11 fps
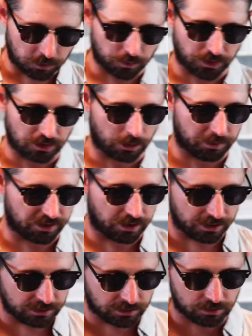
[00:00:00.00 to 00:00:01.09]
with a little bit of
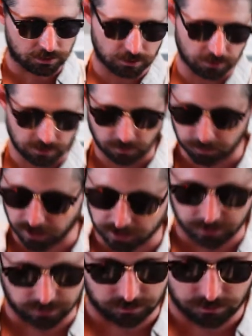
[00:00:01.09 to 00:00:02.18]
onion and butter.